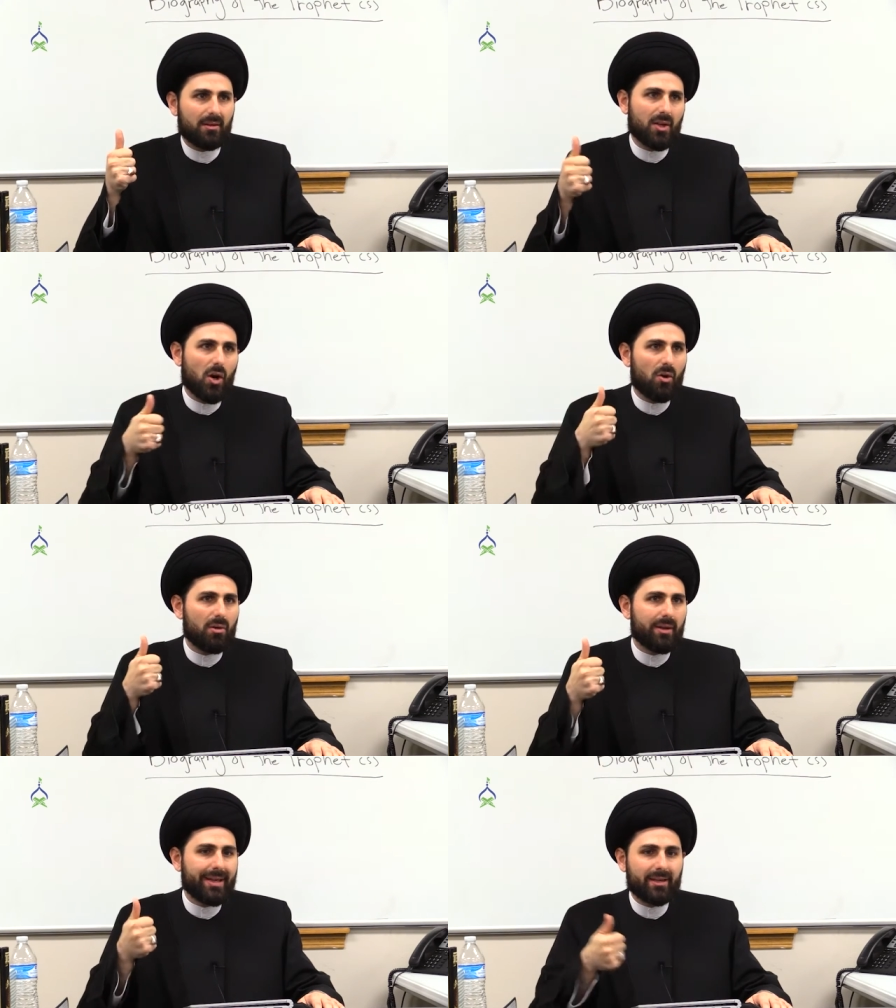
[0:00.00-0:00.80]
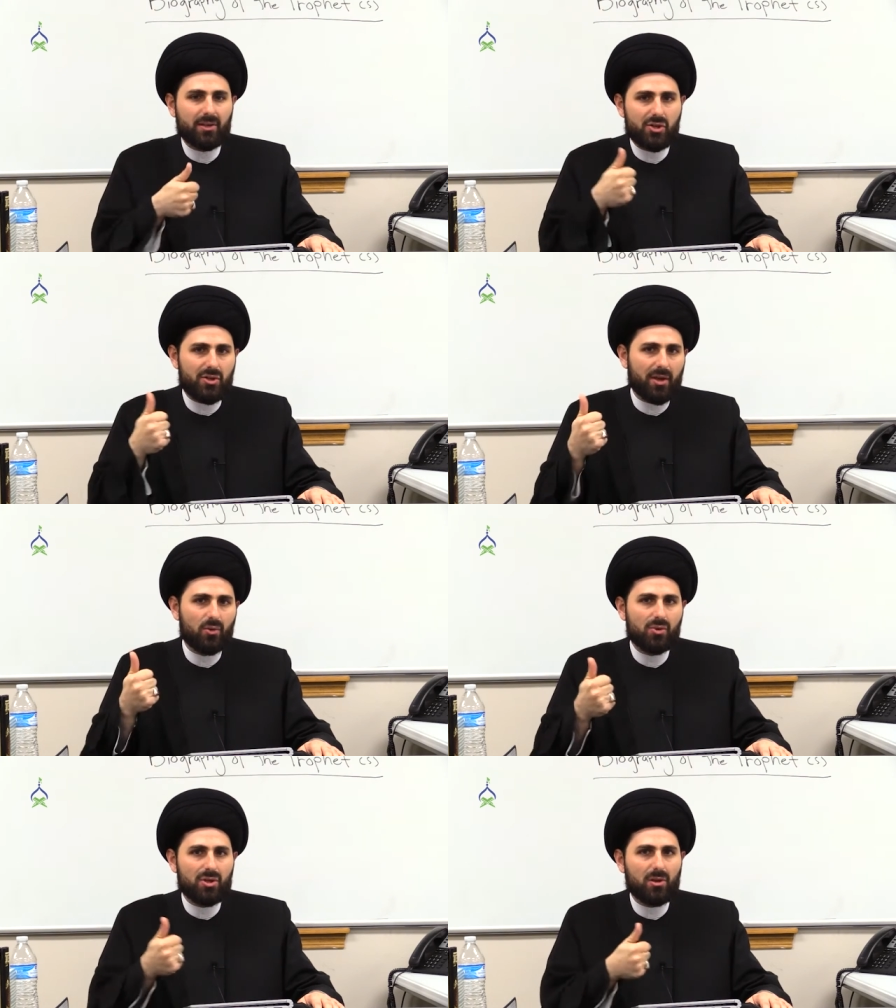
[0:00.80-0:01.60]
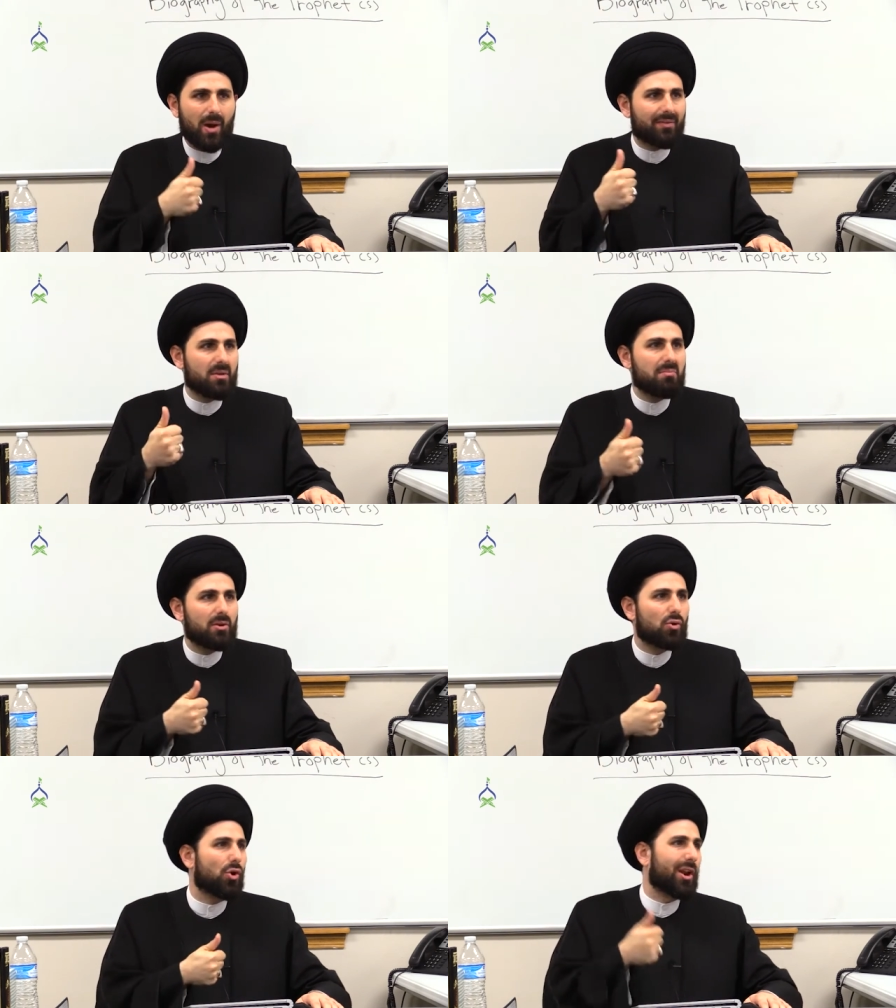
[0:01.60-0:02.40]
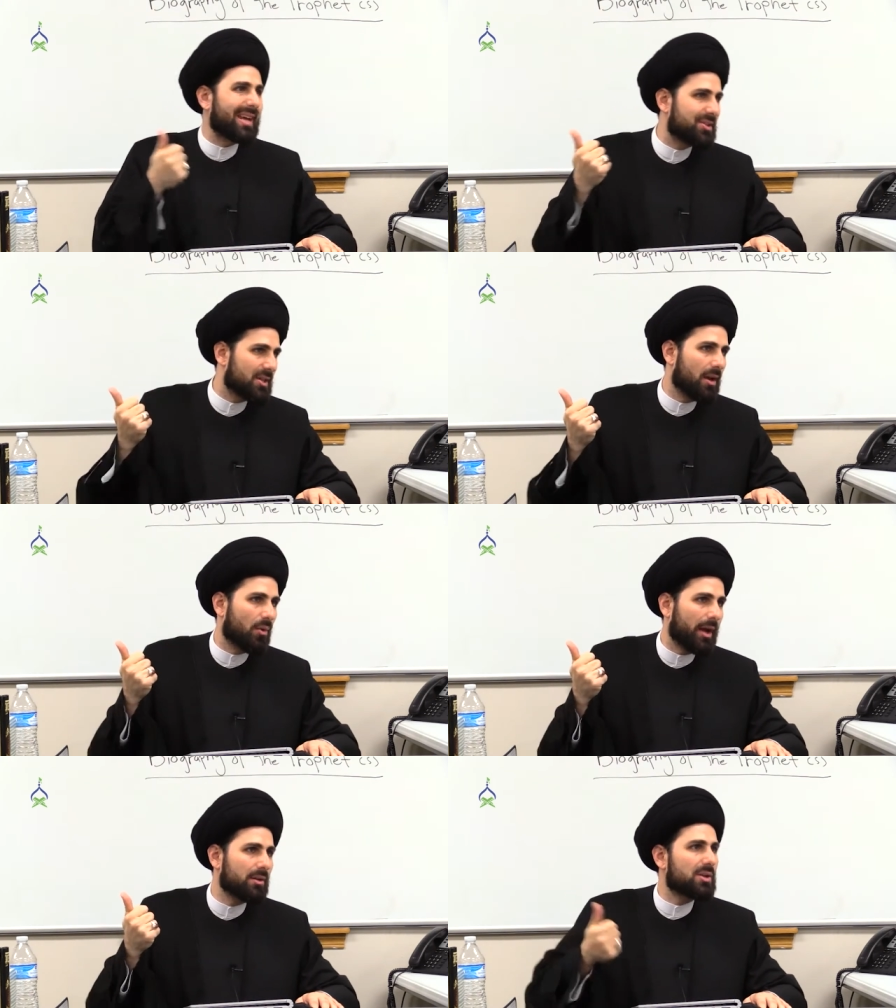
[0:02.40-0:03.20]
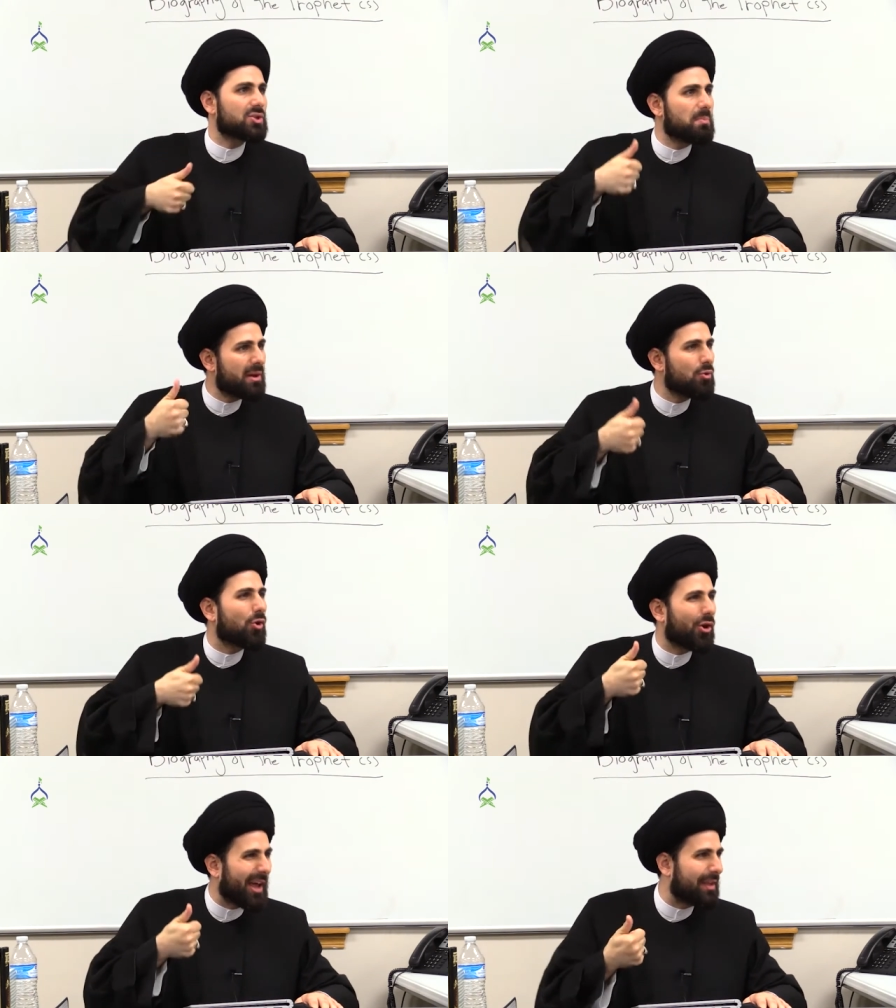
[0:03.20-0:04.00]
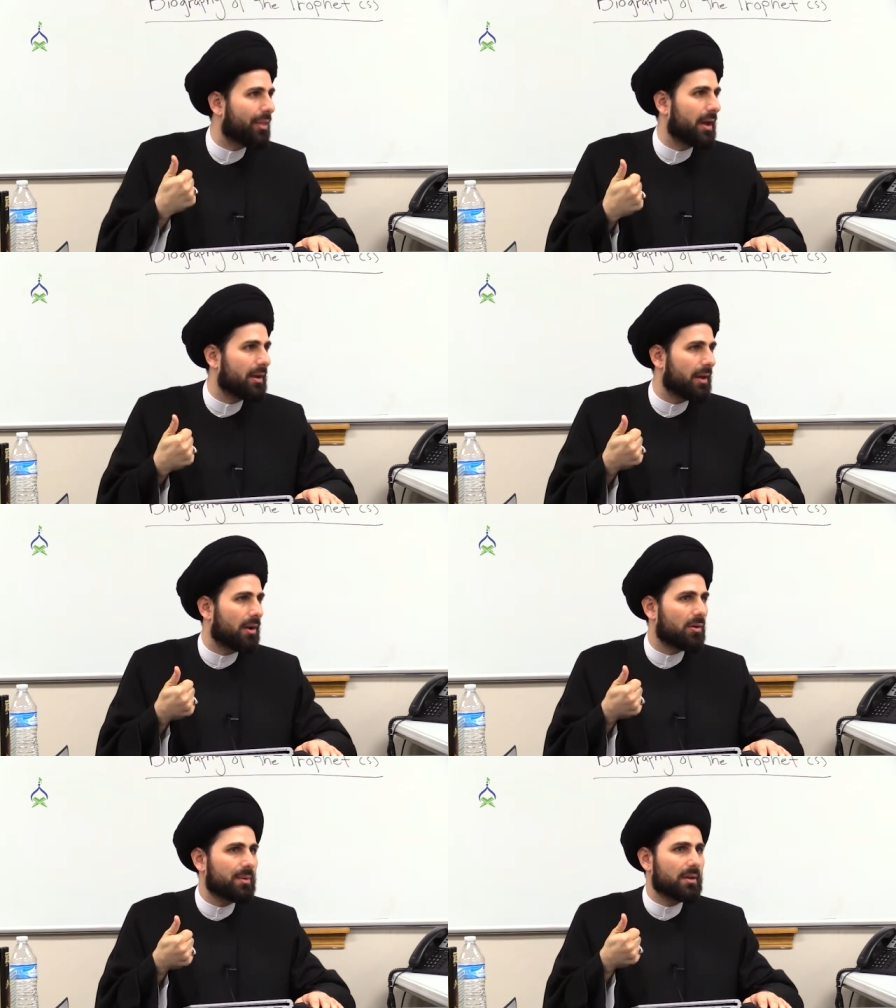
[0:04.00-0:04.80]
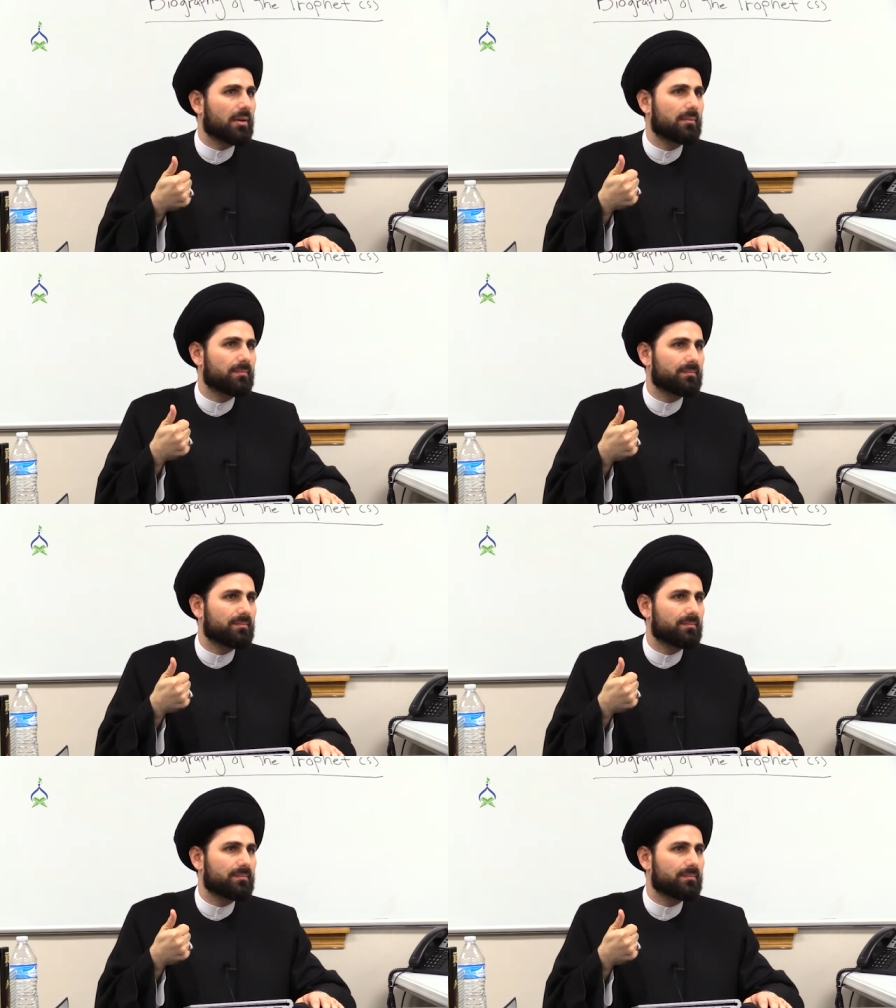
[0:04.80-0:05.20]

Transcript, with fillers: you know, in English they usually write them Banu Qurayza, right? It's Banu Qurayza in Arabic.